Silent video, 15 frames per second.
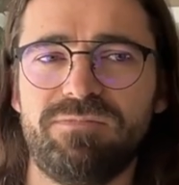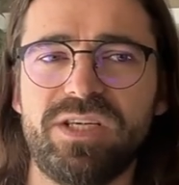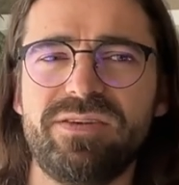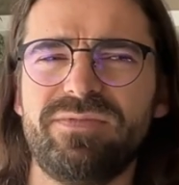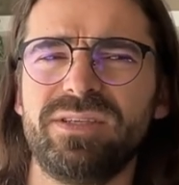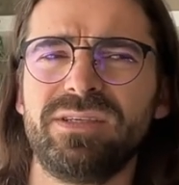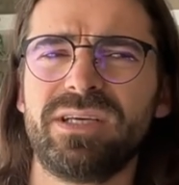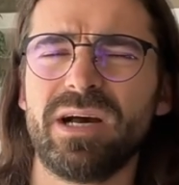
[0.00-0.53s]

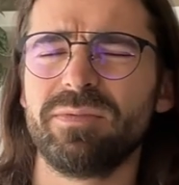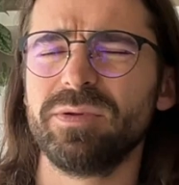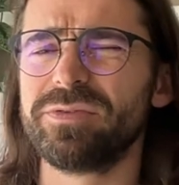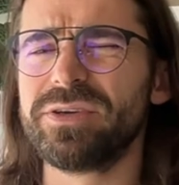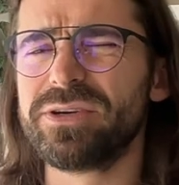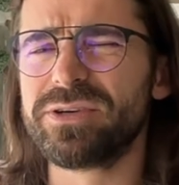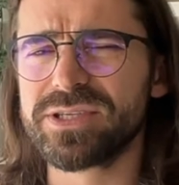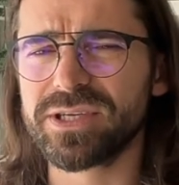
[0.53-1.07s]
even a couple
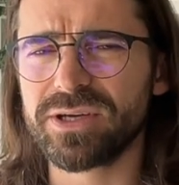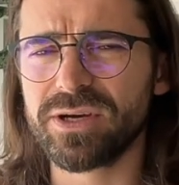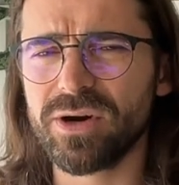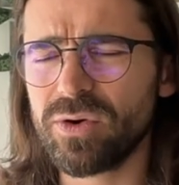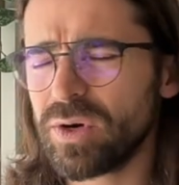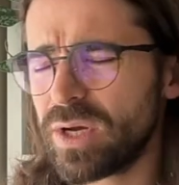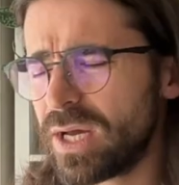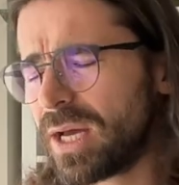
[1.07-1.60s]
of years
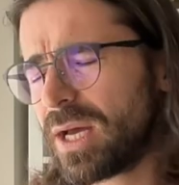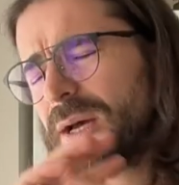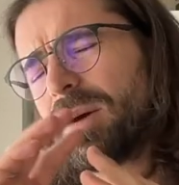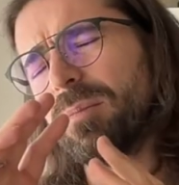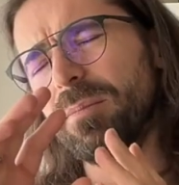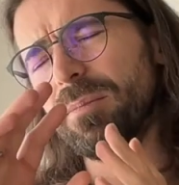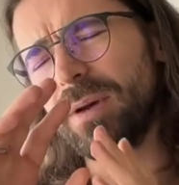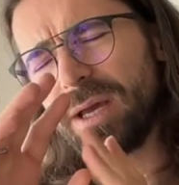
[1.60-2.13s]
ago.
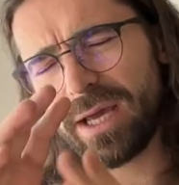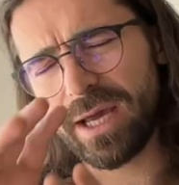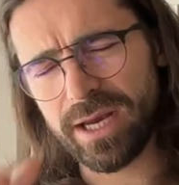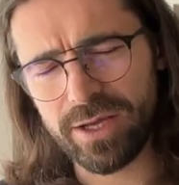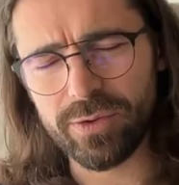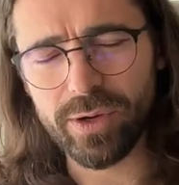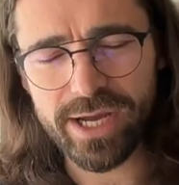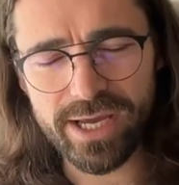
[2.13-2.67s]

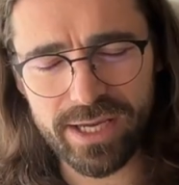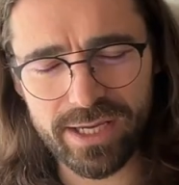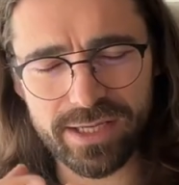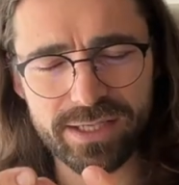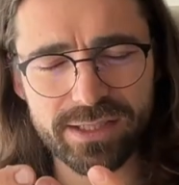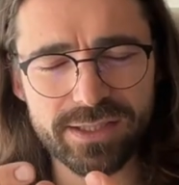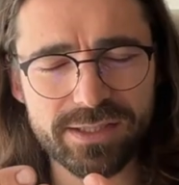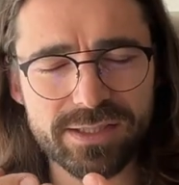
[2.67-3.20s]
Anyway,
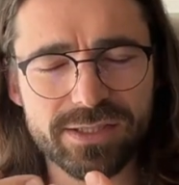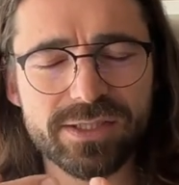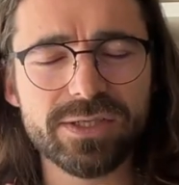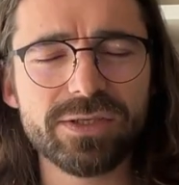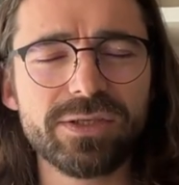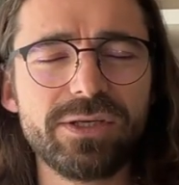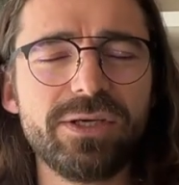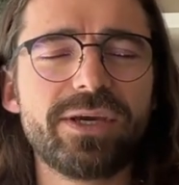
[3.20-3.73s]

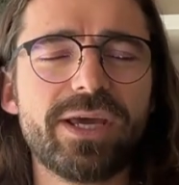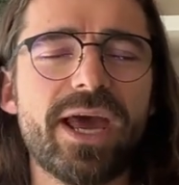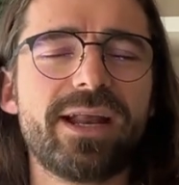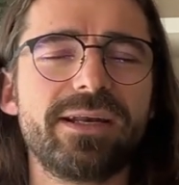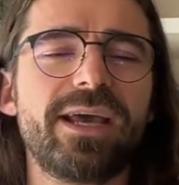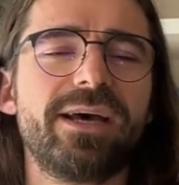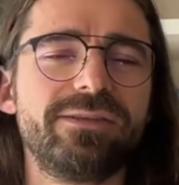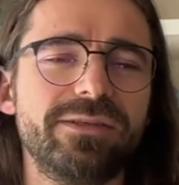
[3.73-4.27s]
so you
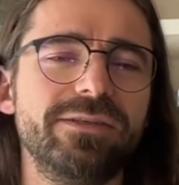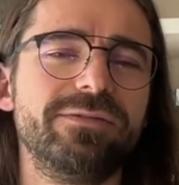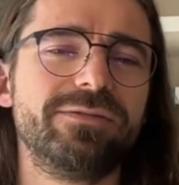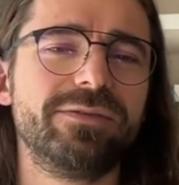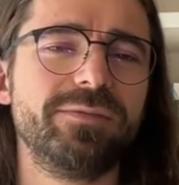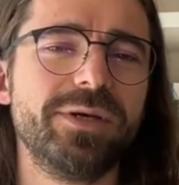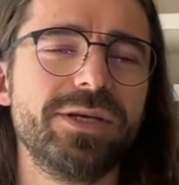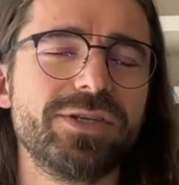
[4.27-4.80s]
can gather
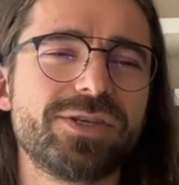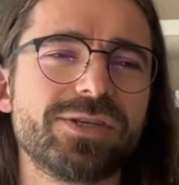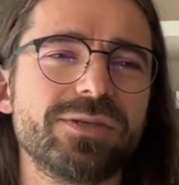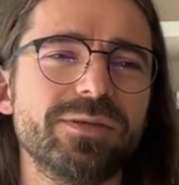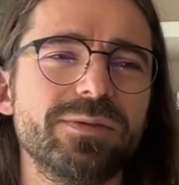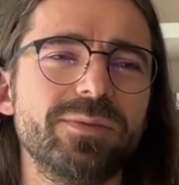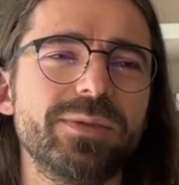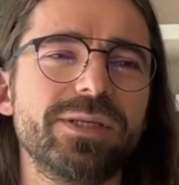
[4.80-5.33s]
information.